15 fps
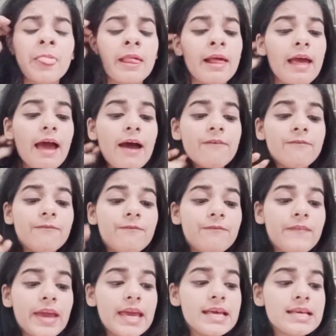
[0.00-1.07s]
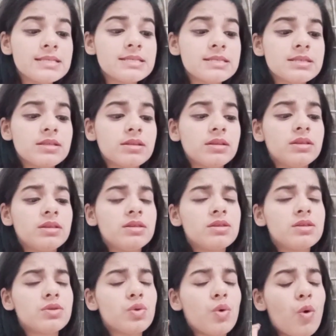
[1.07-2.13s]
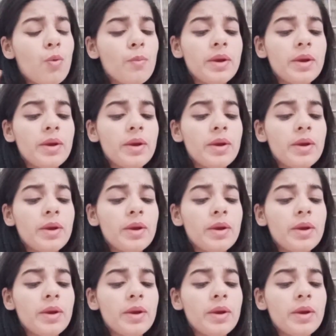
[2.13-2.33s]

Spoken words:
have faced so